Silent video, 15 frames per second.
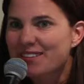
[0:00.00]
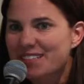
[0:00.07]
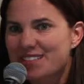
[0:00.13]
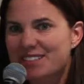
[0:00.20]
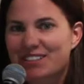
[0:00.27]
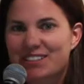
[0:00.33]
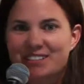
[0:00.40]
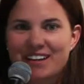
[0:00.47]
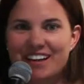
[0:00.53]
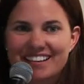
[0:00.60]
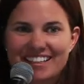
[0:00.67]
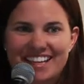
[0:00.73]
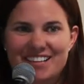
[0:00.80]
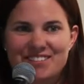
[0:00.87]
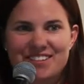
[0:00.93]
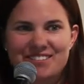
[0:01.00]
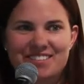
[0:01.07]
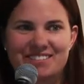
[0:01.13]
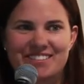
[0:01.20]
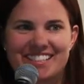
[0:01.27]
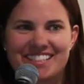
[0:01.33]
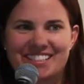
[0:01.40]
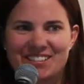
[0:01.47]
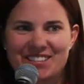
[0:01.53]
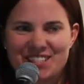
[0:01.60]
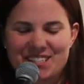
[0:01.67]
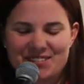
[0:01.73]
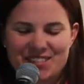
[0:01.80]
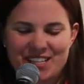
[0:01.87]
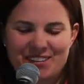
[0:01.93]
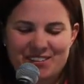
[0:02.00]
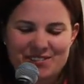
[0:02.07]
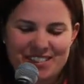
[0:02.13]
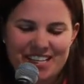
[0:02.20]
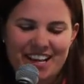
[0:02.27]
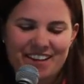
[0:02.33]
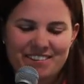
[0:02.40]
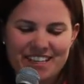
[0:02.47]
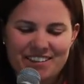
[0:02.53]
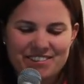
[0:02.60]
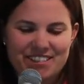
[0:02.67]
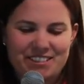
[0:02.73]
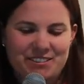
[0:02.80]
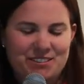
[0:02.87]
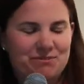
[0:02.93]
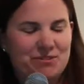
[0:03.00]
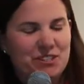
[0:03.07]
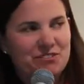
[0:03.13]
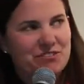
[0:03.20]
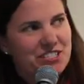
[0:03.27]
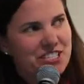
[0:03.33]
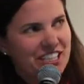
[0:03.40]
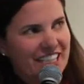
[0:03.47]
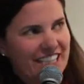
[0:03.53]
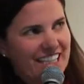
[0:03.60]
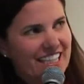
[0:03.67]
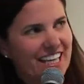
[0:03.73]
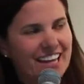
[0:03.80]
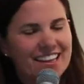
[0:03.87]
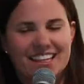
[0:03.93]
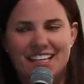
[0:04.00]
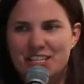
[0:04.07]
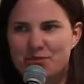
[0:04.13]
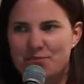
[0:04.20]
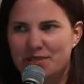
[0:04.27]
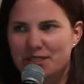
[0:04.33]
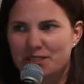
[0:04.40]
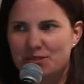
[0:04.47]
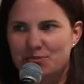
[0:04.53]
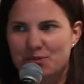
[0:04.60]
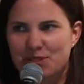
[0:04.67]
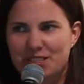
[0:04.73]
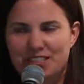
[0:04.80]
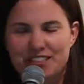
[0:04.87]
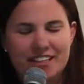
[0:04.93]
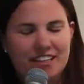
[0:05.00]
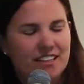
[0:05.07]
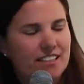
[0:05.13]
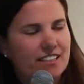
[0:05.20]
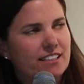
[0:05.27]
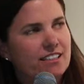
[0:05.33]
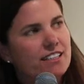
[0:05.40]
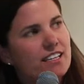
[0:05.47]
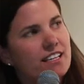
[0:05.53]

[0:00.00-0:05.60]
we used to go around and have everyone introduce themselves, but now we have to do it more efficiently and let you mingle more during the